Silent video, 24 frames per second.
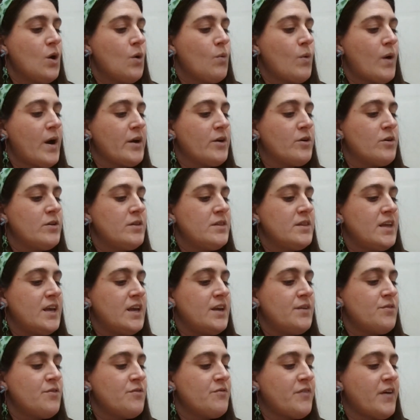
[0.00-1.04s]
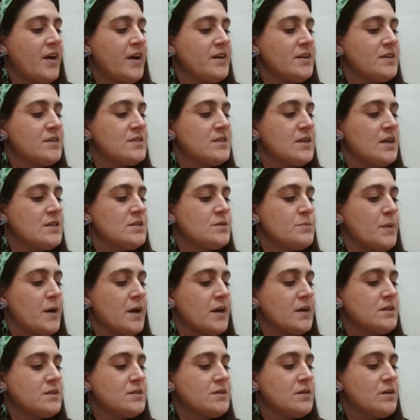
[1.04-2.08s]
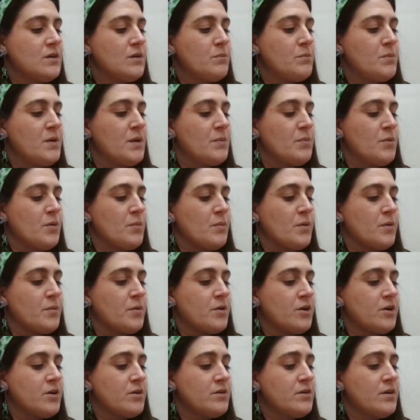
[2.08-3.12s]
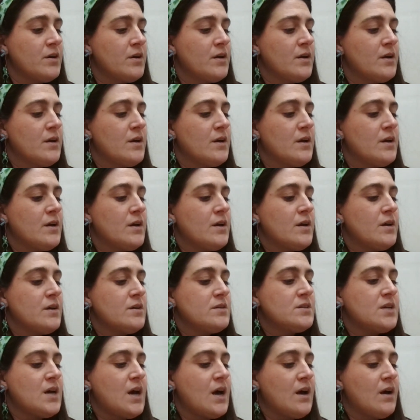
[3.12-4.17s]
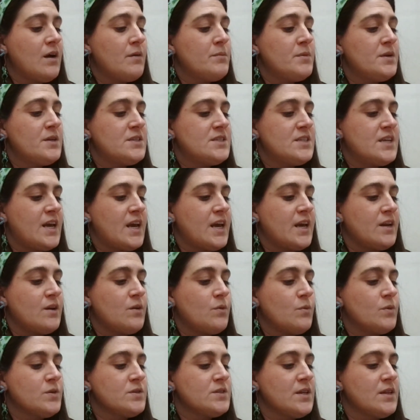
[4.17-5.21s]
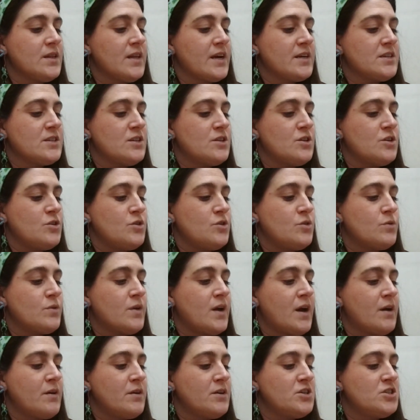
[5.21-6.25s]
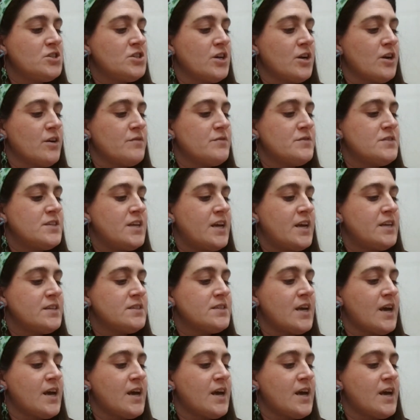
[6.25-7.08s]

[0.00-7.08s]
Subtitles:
Why couldn't they even find a suspect? People murmured. Tom Tate was elected the new county sheriff days